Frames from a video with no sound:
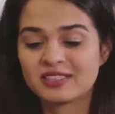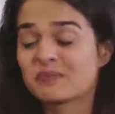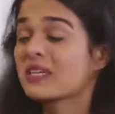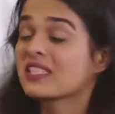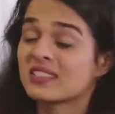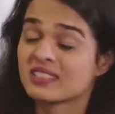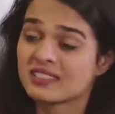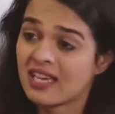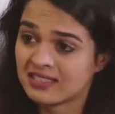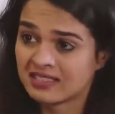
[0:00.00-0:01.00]
the big
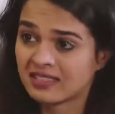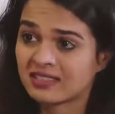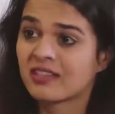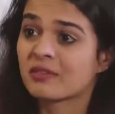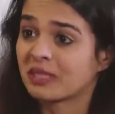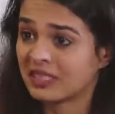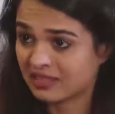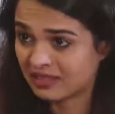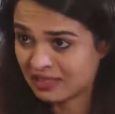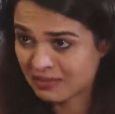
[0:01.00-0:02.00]
success that the
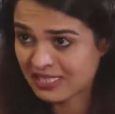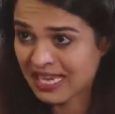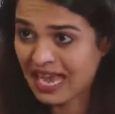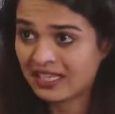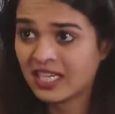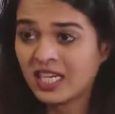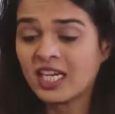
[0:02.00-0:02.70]
Armenian team has had.